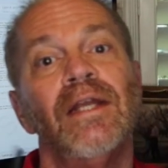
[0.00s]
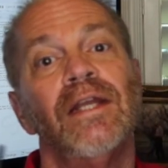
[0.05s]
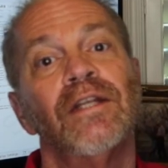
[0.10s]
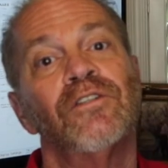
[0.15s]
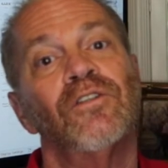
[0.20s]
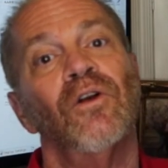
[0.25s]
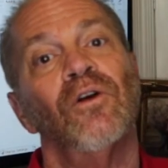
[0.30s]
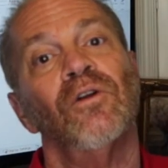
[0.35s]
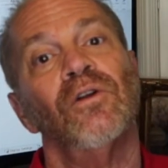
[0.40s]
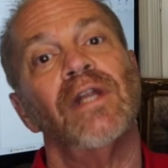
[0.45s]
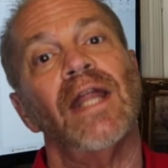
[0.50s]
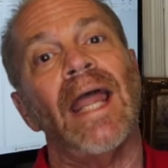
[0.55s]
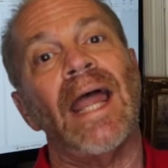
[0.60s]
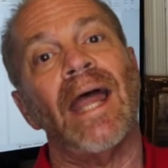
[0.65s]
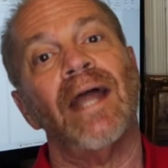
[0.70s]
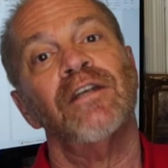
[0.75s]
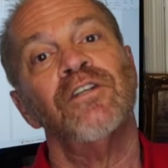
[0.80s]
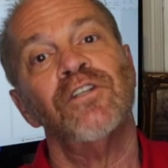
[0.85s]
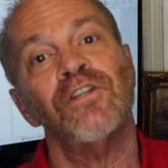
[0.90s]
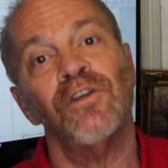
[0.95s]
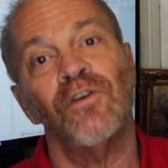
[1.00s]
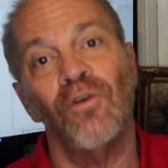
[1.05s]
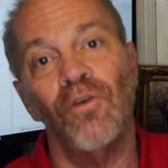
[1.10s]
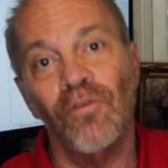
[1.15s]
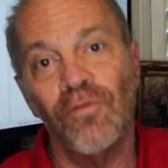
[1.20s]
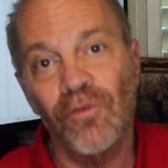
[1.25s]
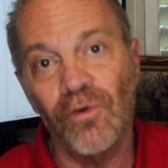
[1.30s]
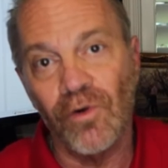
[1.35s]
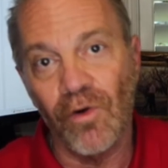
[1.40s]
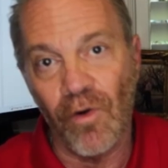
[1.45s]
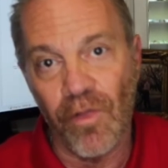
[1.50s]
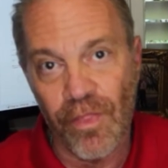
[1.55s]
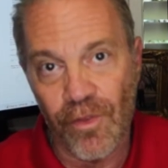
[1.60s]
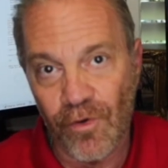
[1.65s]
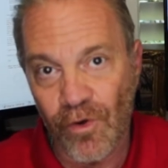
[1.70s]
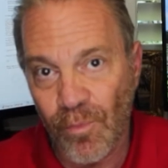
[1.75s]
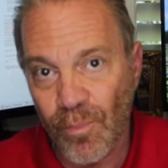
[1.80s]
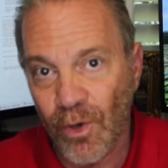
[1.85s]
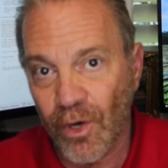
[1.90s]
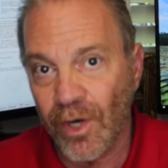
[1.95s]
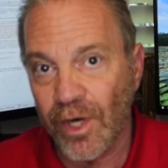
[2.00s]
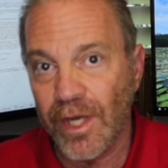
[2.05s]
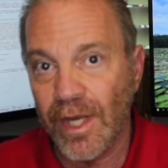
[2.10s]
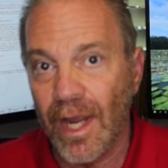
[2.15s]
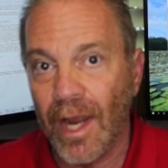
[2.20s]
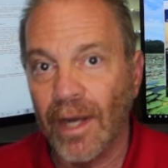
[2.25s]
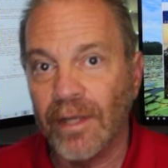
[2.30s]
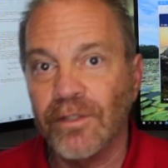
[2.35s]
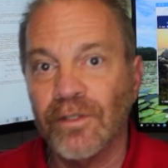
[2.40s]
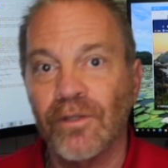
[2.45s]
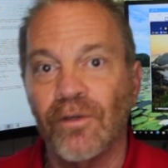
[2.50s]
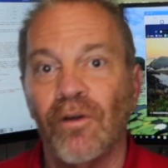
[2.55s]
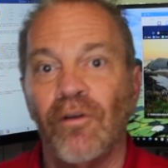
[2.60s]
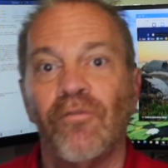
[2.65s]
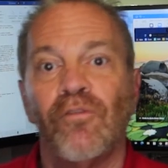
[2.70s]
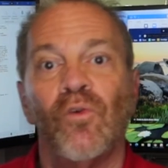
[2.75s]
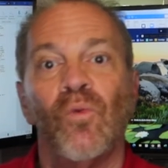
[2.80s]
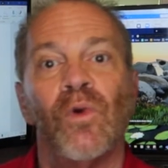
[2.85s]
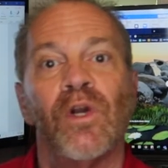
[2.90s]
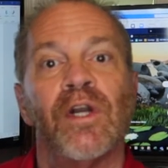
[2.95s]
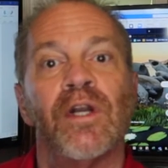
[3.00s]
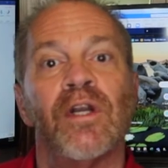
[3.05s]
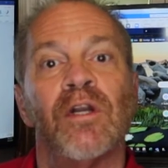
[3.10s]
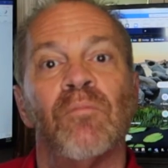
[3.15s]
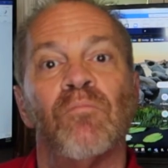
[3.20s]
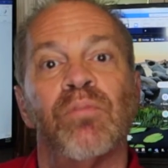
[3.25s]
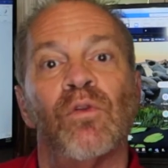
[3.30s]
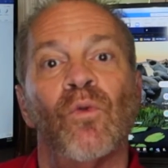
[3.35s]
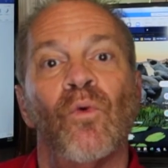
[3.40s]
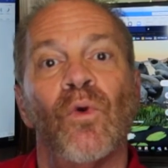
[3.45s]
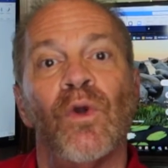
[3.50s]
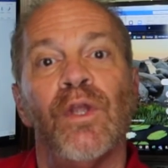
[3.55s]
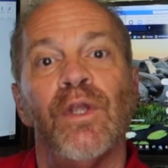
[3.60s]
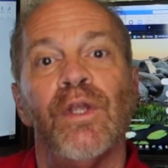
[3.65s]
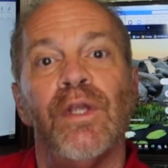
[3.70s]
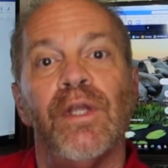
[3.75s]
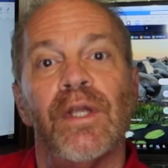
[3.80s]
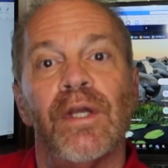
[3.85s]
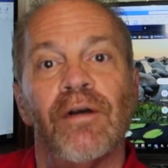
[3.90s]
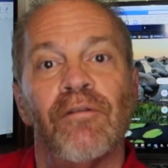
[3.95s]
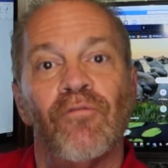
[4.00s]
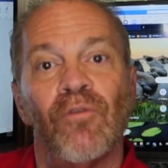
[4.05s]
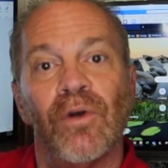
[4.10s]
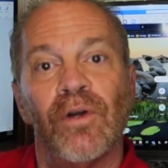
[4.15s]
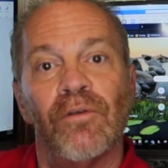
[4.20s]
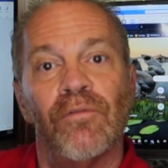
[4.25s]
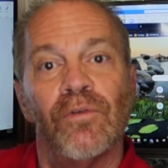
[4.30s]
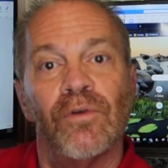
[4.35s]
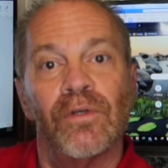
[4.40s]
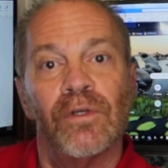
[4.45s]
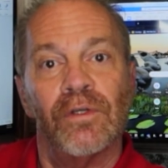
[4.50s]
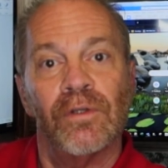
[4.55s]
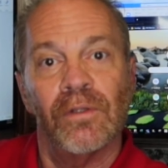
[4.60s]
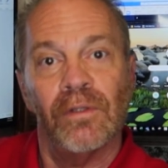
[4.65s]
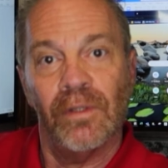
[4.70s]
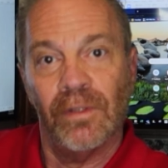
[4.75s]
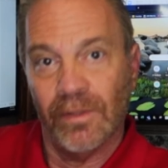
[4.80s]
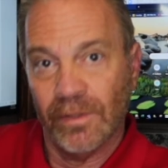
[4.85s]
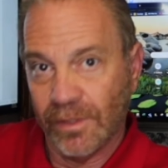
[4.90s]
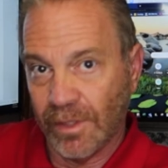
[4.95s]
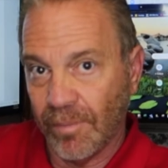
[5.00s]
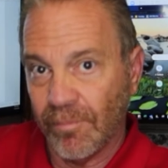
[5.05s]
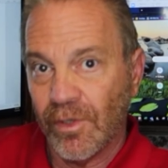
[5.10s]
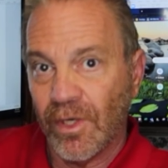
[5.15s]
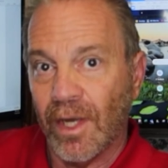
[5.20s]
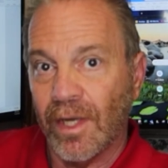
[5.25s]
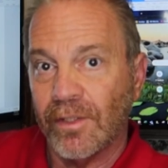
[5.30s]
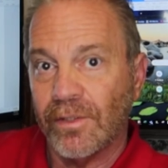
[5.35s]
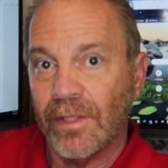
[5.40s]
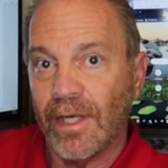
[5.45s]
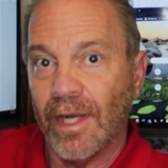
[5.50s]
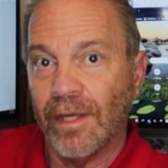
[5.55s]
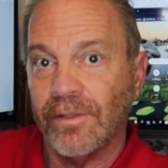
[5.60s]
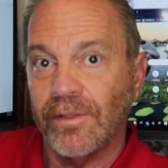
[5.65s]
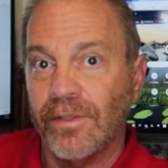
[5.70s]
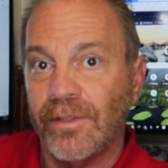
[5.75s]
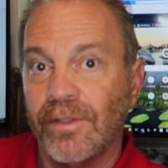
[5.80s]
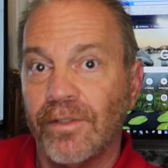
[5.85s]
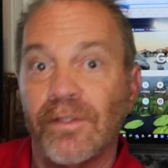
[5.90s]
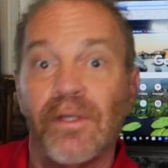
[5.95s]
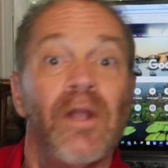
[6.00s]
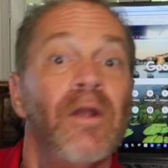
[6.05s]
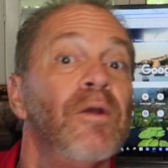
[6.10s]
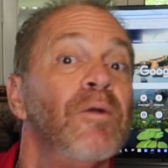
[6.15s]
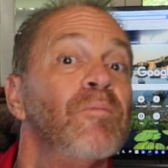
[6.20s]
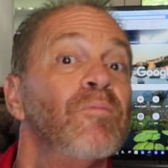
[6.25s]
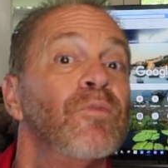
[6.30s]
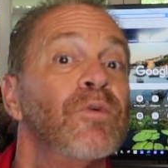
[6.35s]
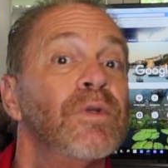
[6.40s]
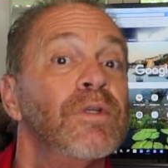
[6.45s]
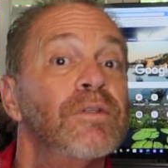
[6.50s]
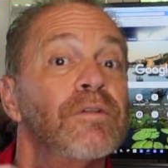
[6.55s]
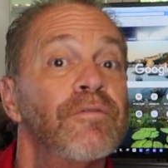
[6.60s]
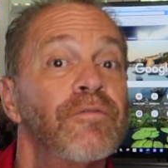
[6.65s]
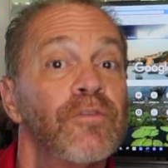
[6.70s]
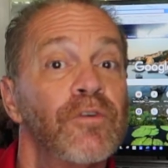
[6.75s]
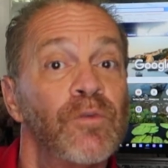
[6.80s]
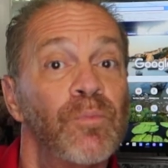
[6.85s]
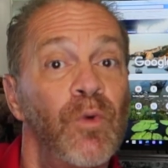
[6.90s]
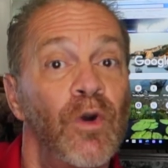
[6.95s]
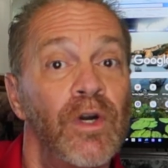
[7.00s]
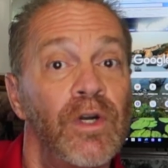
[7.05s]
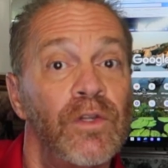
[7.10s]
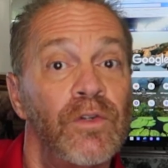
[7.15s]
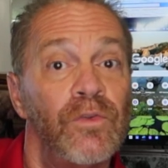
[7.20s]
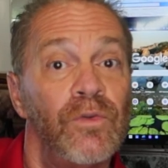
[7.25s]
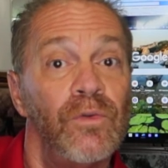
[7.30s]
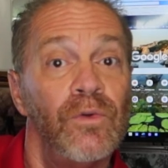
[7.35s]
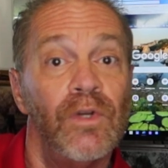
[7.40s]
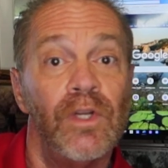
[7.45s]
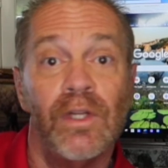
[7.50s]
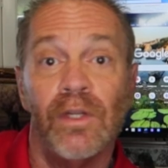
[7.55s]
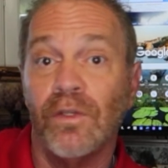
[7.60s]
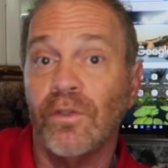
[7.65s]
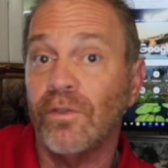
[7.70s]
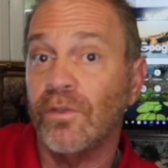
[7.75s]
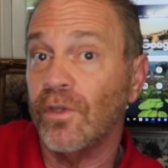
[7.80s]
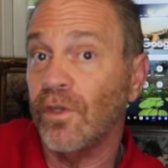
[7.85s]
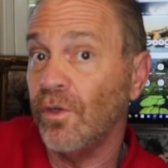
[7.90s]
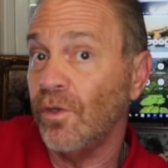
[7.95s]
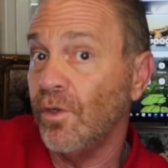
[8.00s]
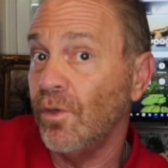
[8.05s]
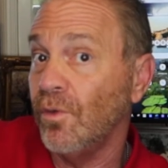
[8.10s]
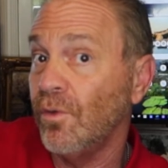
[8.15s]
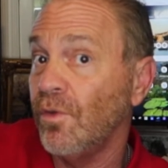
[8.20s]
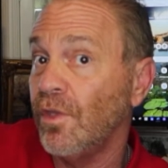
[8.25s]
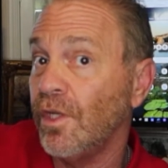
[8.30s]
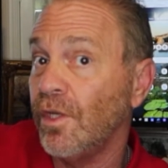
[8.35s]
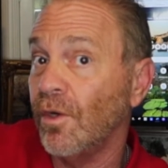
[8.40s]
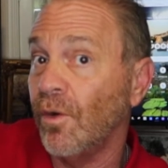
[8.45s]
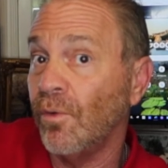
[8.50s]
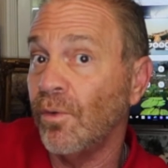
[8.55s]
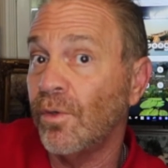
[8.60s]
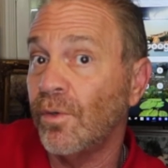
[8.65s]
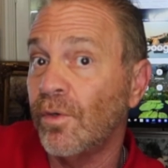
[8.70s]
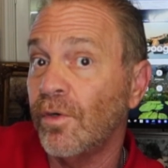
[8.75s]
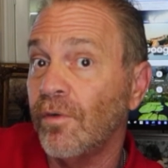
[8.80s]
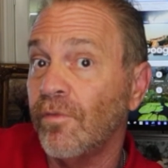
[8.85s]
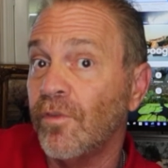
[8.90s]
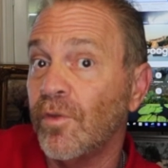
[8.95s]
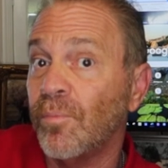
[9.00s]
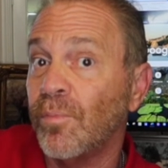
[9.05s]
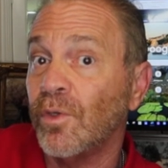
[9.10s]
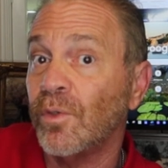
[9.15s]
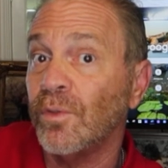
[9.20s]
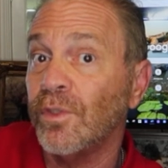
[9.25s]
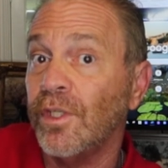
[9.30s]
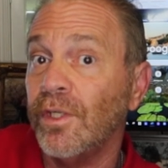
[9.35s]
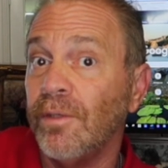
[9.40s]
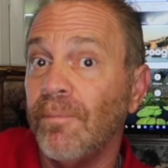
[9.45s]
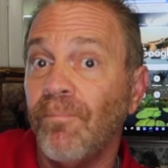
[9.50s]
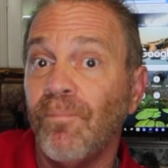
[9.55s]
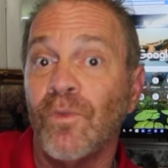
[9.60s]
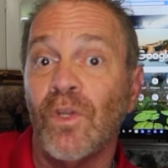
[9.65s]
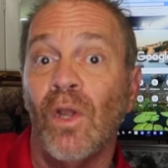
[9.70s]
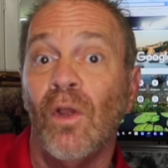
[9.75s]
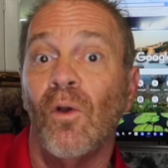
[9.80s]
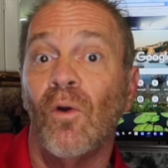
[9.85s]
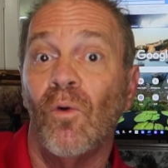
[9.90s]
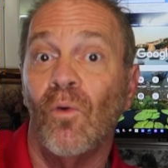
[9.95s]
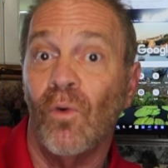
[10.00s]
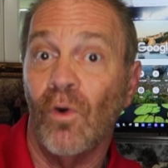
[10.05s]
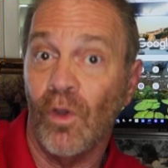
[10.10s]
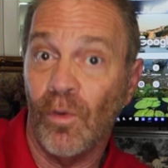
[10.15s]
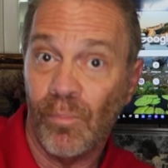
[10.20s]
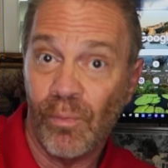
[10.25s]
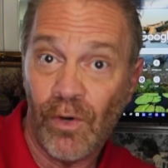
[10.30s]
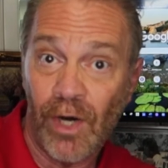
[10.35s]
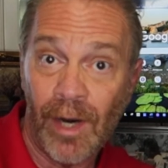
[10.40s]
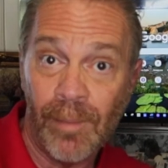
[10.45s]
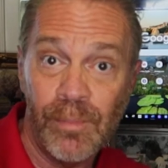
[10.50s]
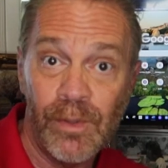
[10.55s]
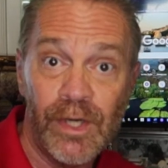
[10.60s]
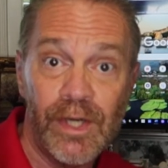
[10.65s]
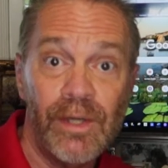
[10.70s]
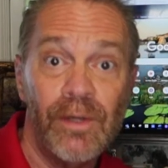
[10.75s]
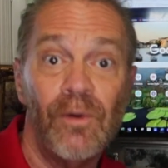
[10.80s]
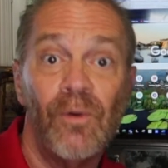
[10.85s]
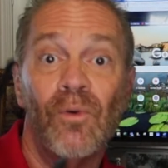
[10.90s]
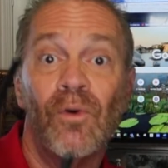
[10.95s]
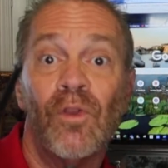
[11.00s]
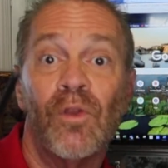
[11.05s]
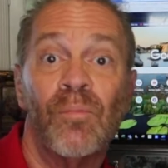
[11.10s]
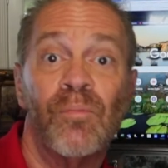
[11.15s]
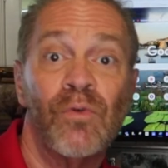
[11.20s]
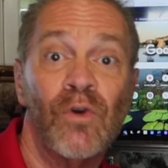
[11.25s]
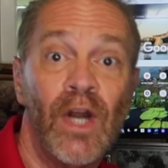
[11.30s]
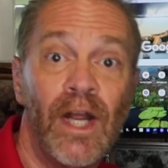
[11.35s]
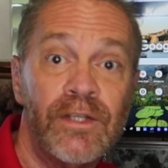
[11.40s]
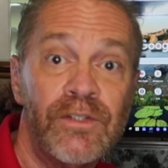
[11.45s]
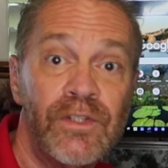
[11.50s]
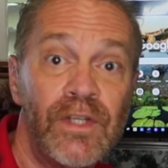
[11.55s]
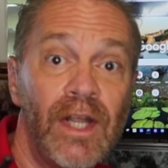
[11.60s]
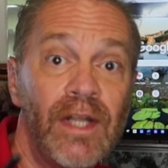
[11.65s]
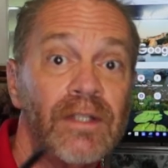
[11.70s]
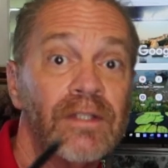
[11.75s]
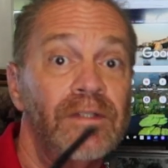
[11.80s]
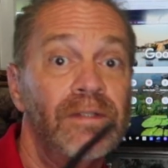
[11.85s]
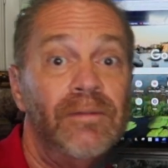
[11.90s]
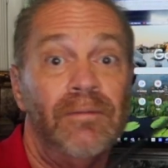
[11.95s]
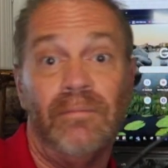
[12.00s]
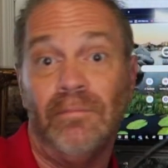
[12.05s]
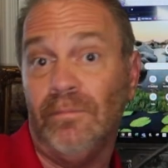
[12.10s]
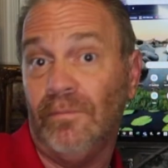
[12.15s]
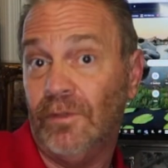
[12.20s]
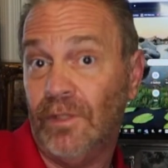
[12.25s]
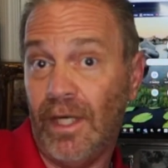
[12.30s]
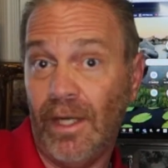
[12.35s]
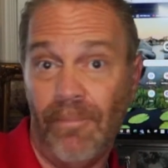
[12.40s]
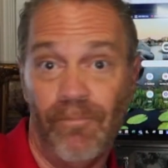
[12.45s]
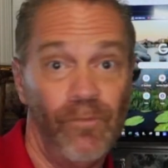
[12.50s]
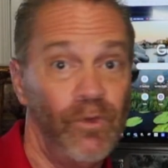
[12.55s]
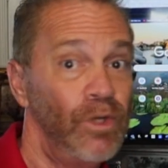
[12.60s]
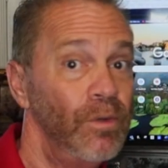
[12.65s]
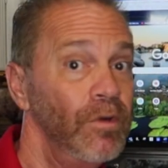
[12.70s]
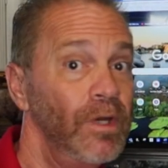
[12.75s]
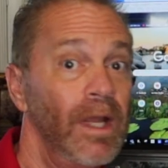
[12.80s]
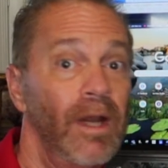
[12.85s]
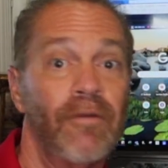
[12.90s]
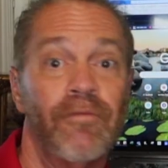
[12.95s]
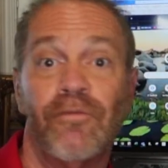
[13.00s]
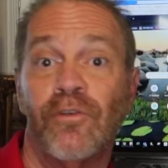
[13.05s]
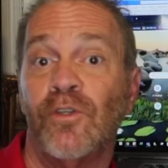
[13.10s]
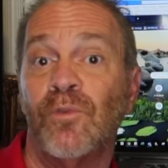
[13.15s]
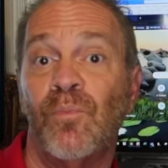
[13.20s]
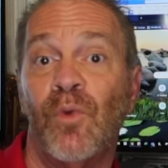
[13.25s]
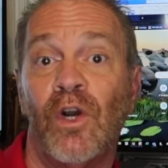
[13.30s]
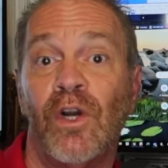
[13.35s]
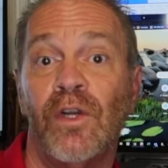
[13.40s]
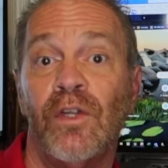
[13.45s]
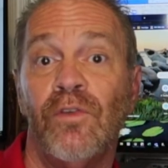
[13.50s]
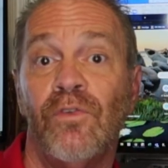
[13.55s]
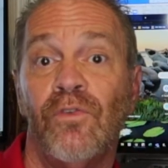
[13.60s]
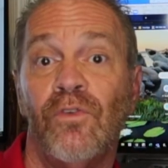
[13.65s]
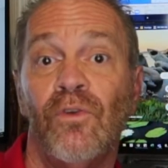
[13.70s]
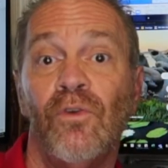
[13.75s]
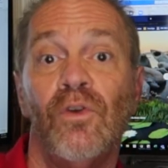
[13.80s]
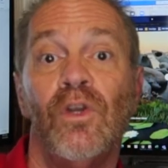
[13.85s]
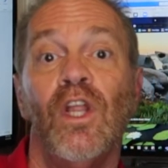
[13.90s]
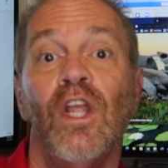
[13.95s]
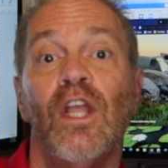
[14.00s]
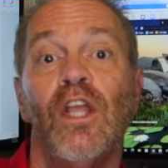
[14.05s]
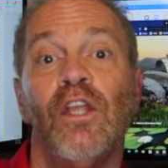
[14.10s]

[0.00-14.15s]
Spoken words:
it's called action over or third party action over when an employee of one of your subcontractors brings a first party suit against you, the owner of the building or the property or the project, right? You've got a first party suit.